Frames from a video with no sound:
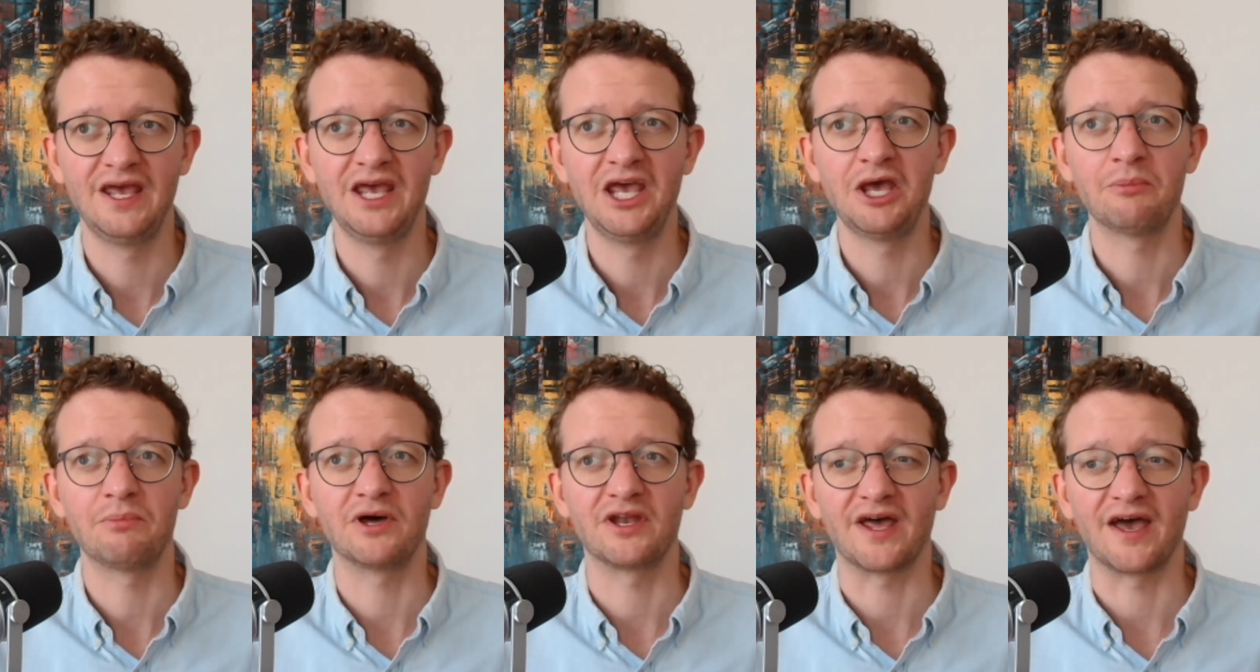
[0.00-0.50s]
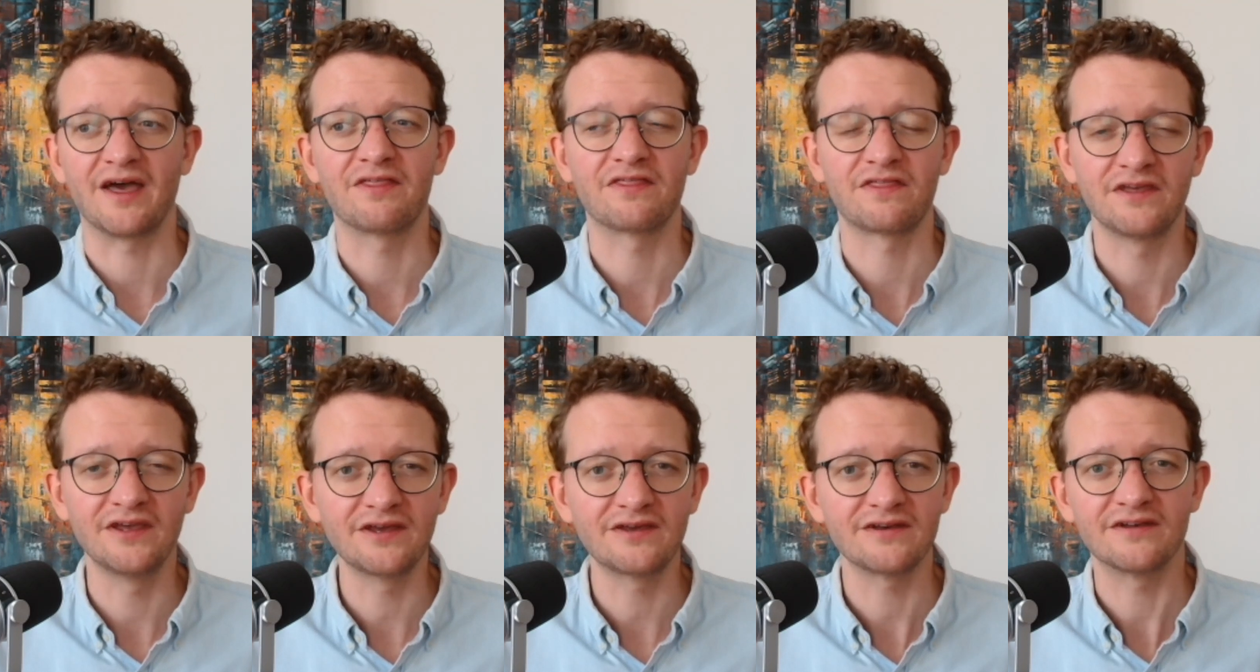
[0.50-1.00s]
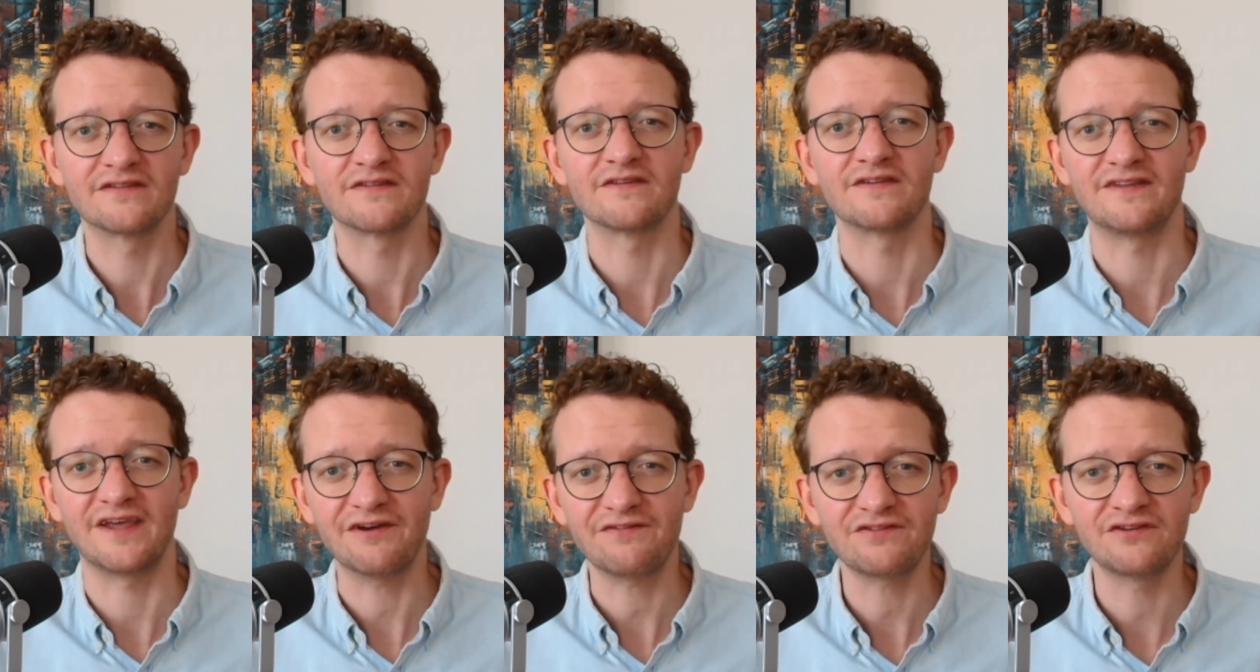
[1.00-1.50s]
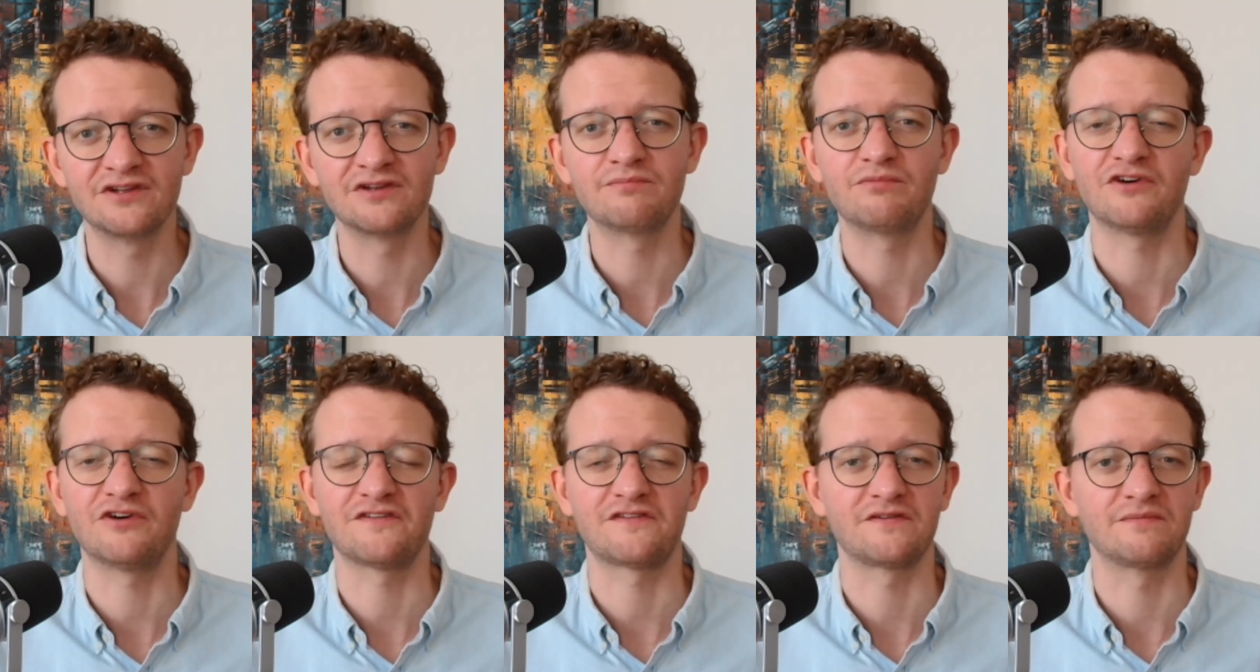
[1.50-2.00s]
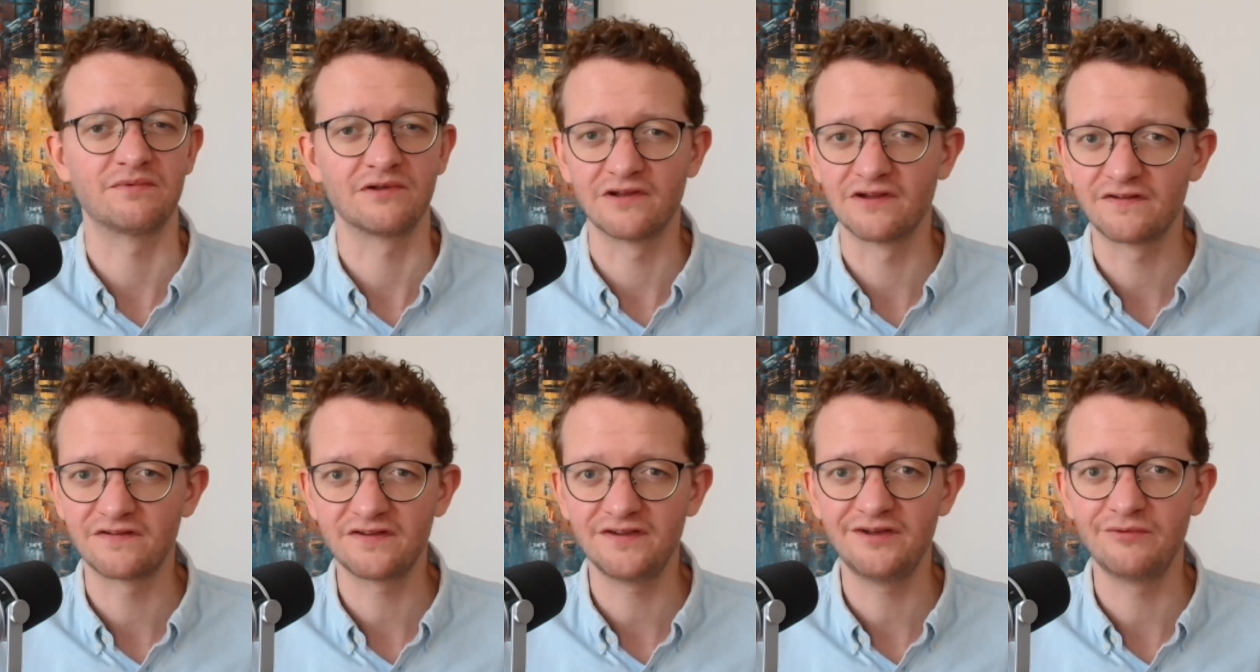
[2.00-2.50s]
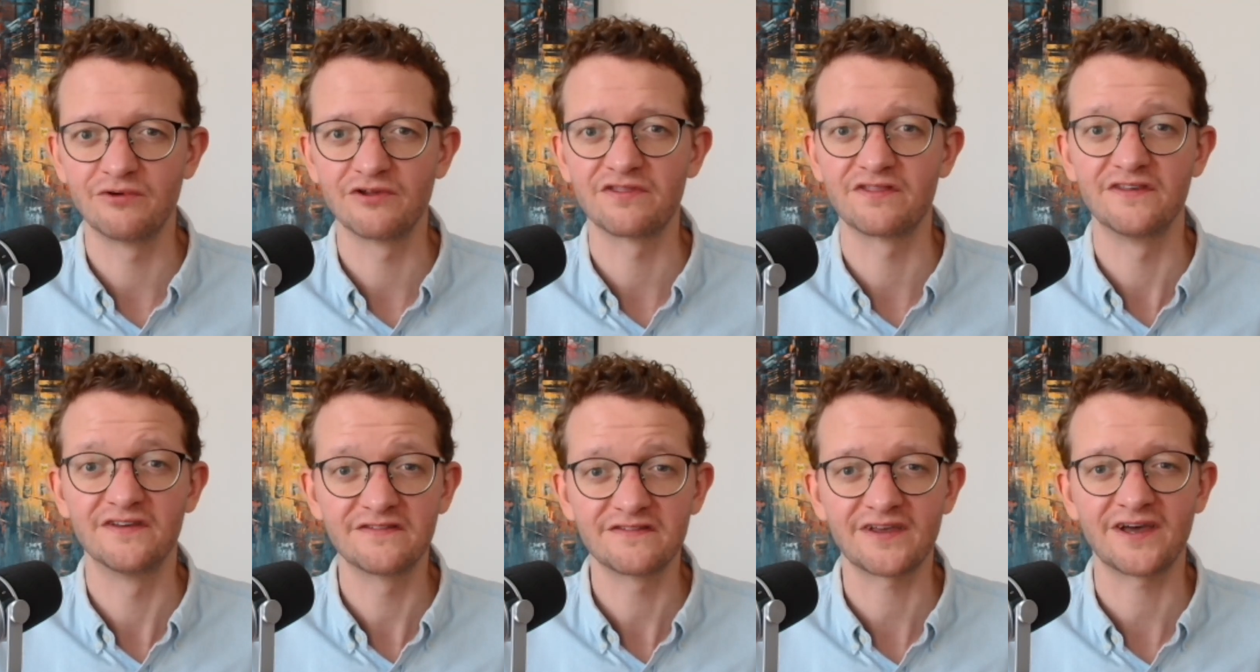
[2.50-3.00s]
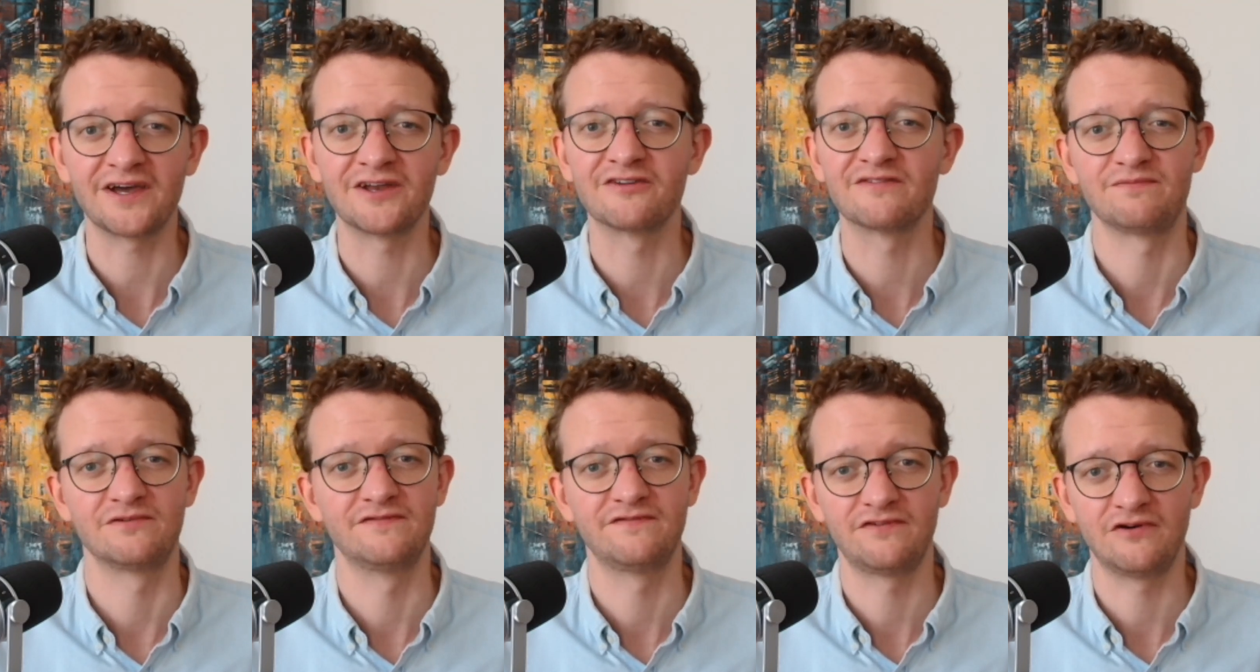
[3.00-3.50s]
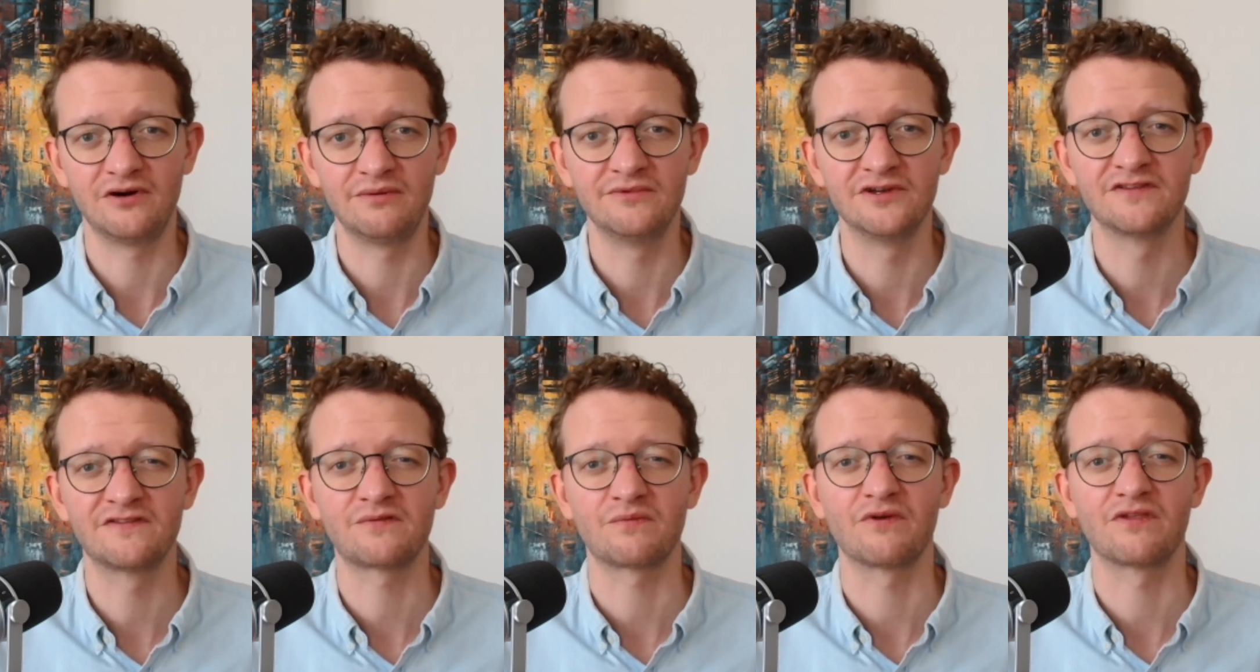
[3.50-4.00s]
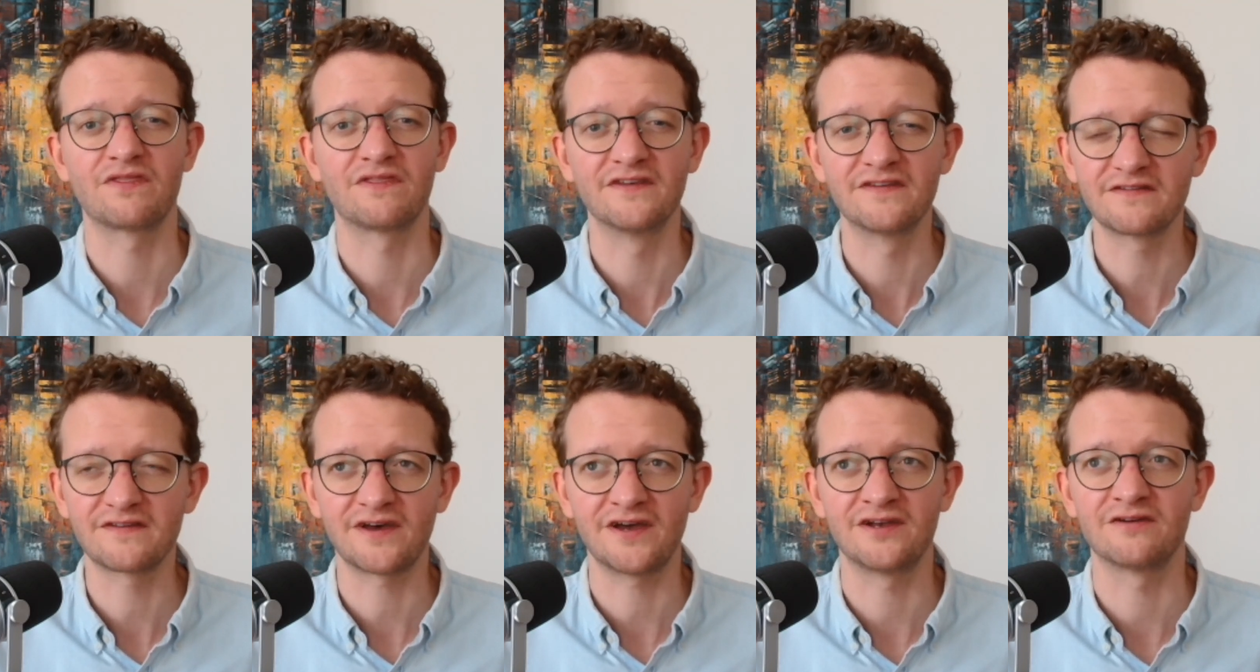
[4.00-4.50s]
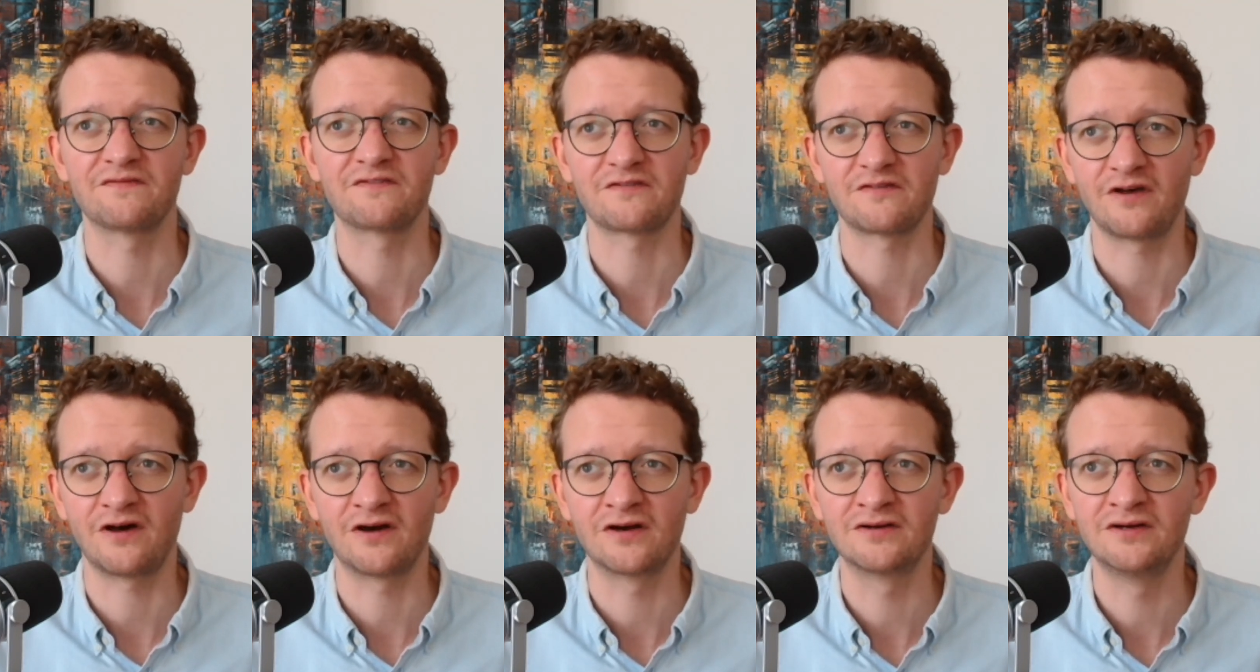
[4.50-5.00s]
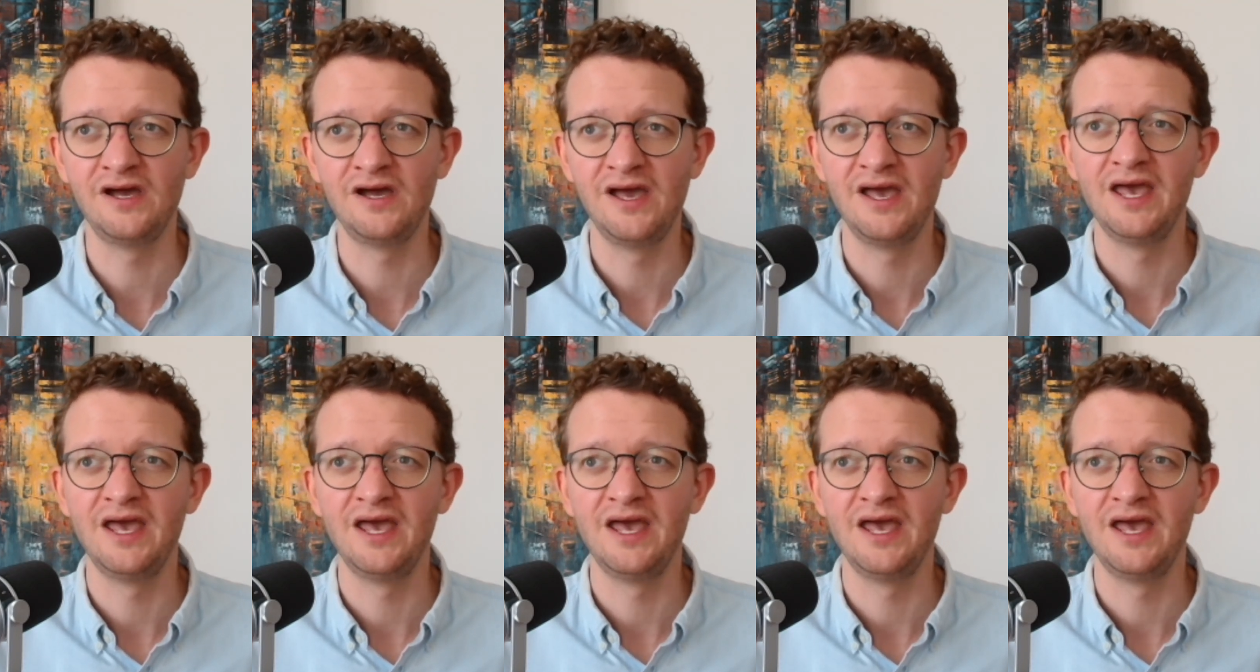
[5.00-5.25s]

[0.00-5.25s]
But I think it's a definite possibility with this kind of performance, with this kind of song,